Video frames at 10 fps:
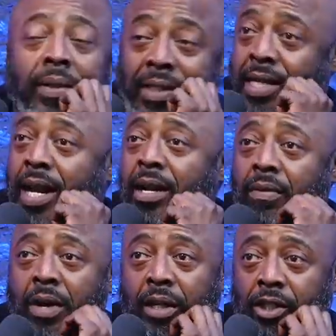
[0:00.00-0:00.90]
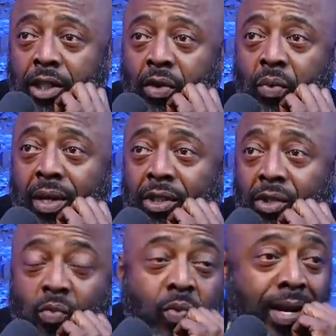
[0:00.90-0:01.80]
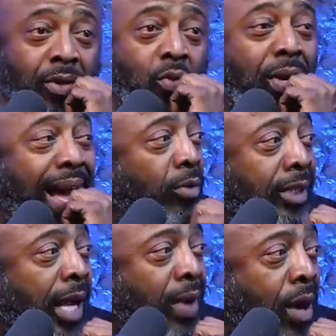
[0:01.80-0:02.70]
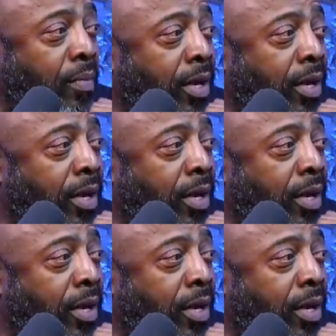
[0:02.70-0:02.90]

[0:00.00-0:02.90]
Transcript: The Donnell Rawlings Show. You want to out-shout